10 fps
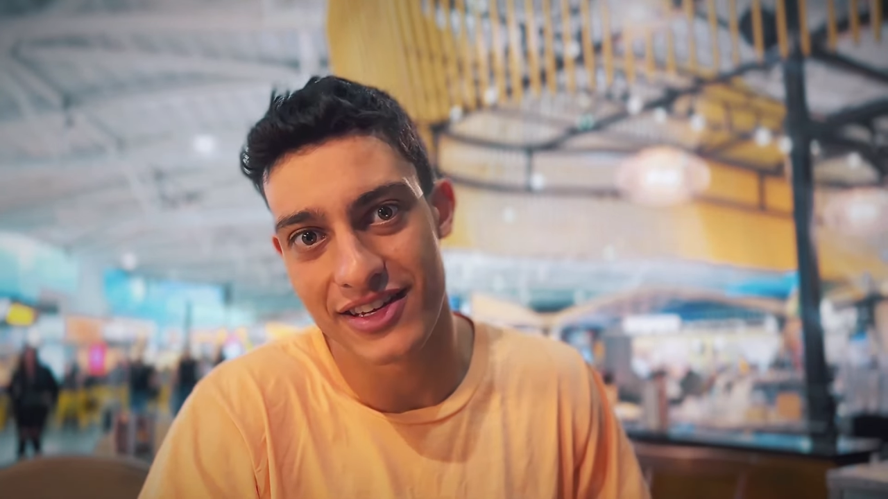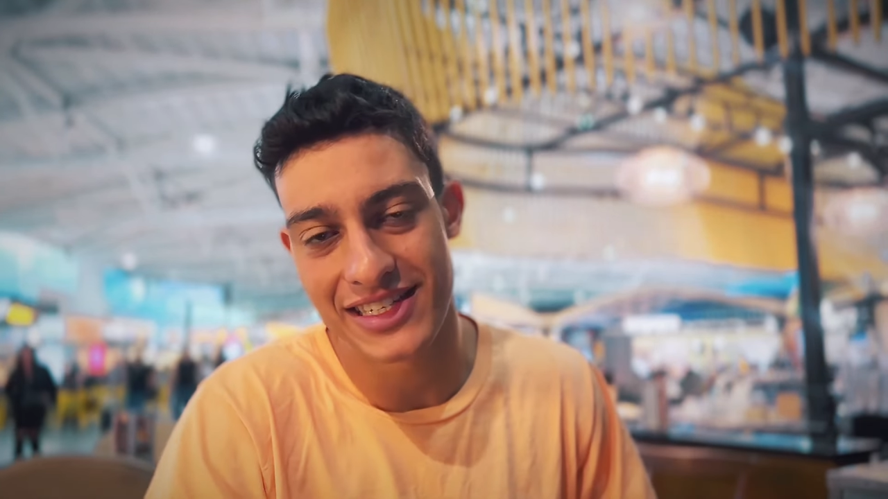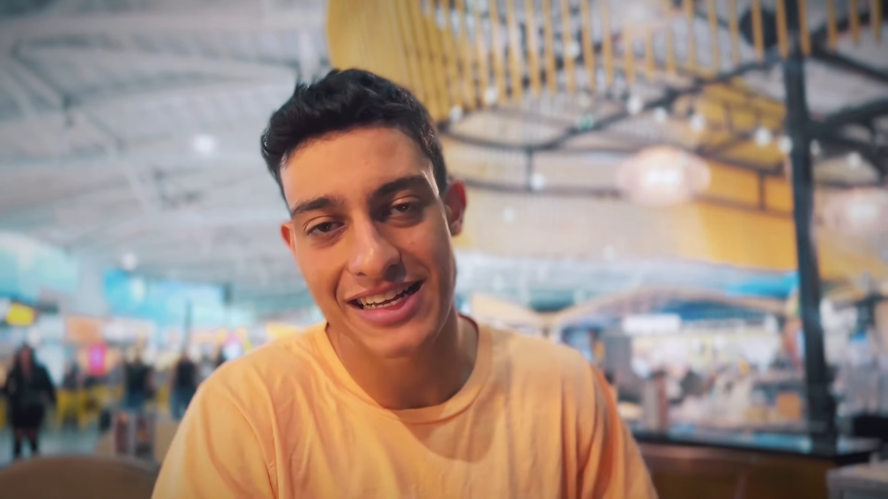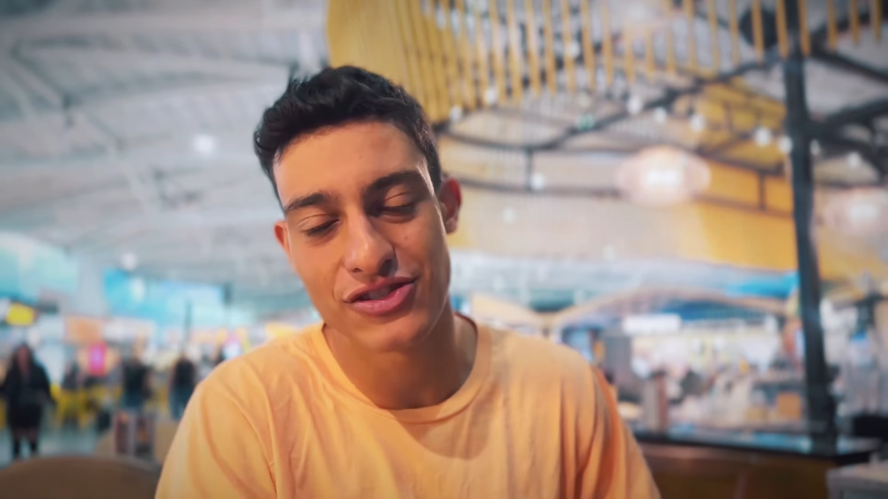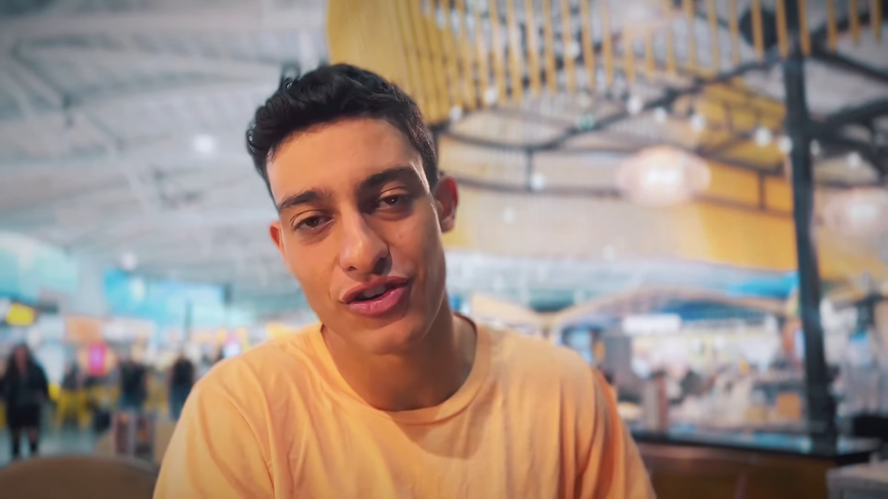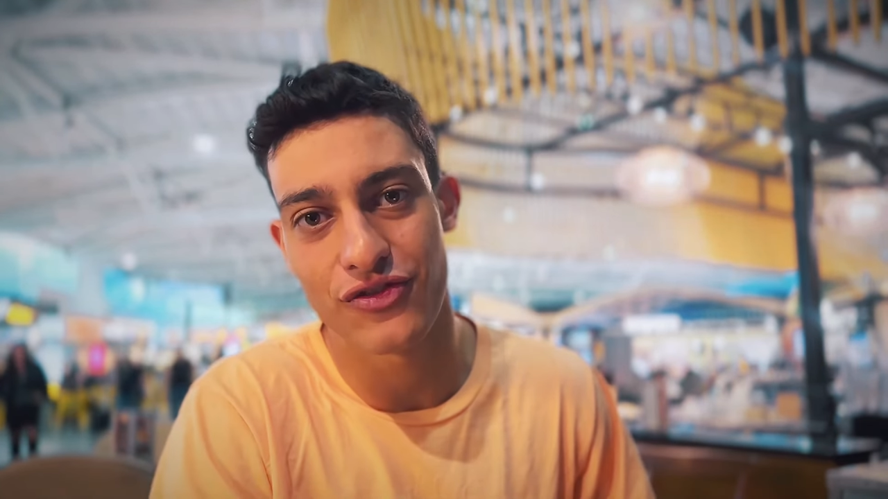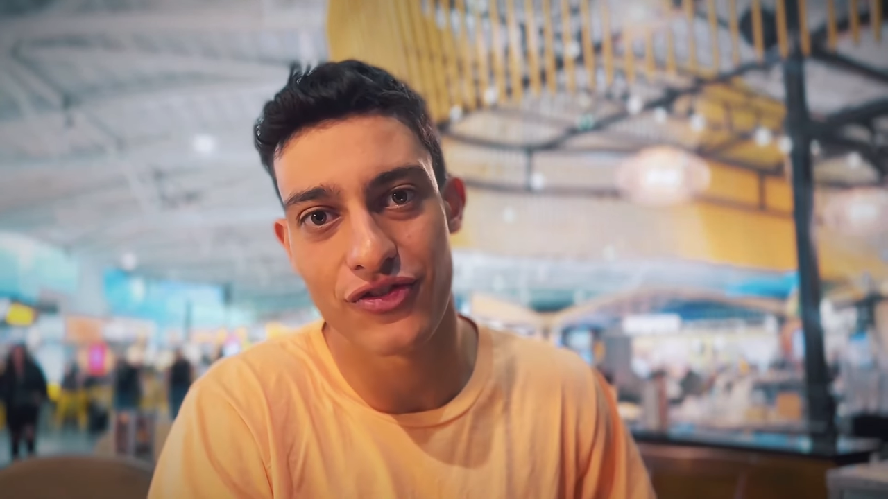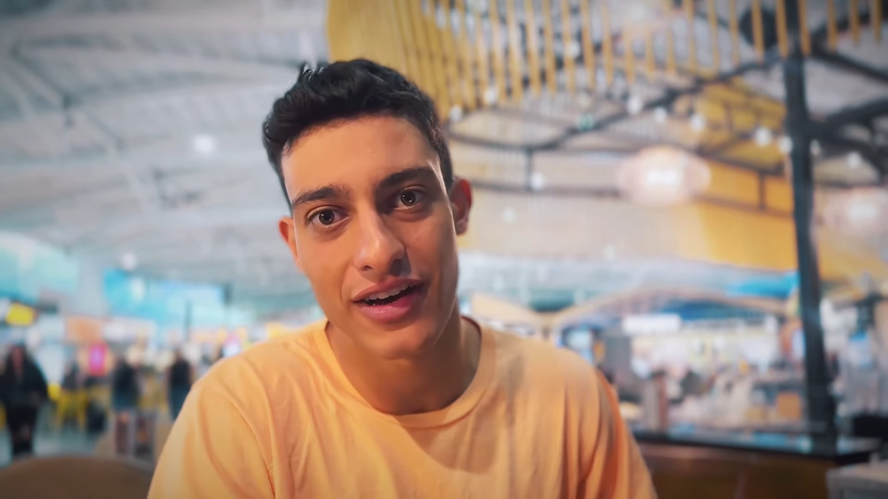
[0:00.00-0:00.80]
the sense of